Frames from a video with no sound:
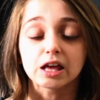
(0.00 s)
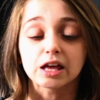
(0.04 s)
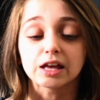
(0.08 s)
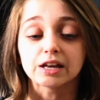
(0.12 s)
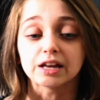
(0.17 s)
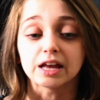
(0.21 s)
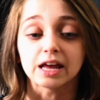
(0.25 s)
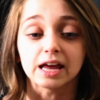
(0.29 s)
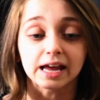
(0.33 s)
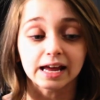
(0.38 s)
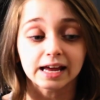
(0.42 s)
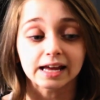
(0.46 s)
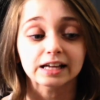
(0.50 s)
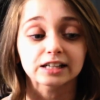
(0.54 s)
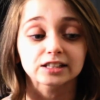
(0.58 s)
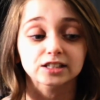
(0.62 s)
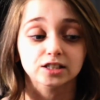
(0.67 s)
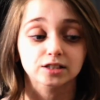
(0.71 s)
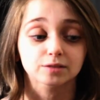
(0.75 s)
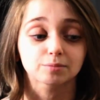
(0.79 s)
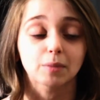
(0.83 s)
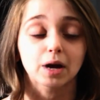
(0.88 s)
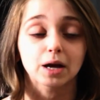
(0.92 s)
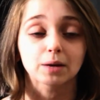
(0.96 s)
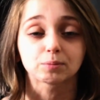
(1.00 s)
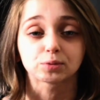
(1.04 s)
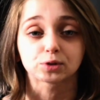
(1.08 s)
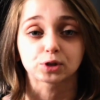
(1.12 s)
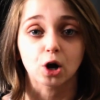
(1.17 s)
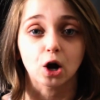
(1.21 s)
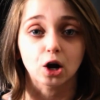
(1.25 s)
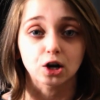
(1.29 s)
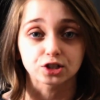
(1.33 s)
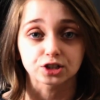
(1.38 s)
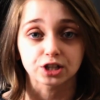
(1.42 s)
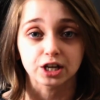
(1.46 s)
enhance my
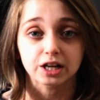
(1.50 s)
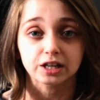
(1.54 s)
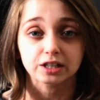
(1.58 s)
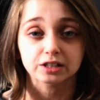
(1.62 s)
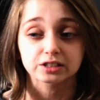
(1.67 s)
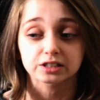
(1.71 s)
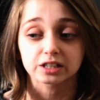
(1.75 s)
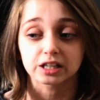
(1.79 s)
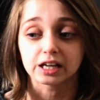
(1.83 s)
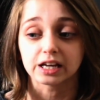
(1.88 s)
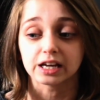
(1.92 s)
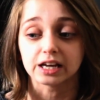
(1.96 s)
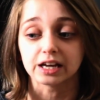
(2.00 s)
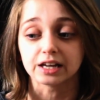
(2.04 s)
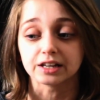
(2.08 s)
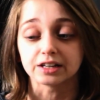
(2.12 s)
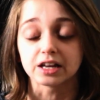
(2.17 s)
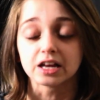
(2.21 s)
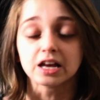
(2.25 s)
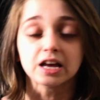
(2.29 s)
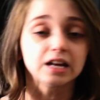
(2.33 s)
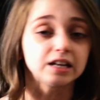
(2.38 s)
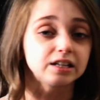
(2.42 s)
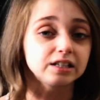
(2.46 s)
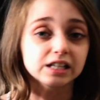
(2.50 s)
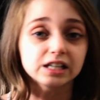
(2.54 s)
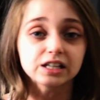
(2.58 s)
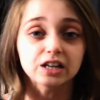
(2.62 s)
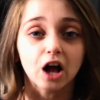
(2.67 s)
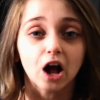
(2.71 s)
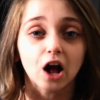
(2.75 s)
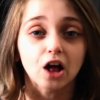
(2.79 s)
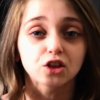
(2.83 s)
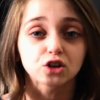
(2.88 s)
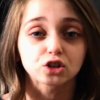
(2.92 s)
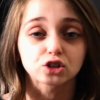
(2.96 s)
projects and need
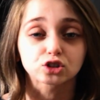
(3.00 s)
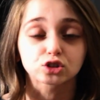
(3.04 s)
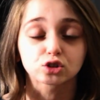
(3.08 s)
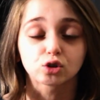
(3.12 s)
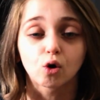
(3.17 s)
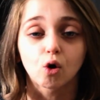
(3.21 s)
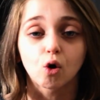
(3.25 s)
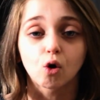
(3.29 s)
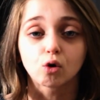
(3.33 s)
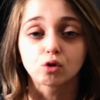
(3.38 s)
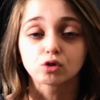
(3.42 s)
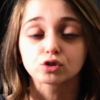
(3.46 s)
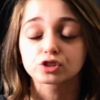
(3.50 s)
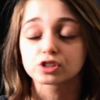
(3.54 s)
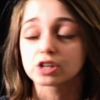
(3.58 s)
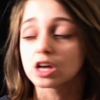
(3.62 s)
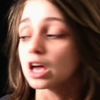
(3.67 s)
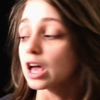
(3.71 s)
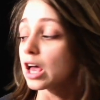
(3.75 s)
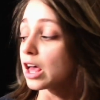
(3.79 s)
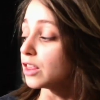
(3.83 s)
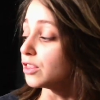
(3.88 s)
other tools,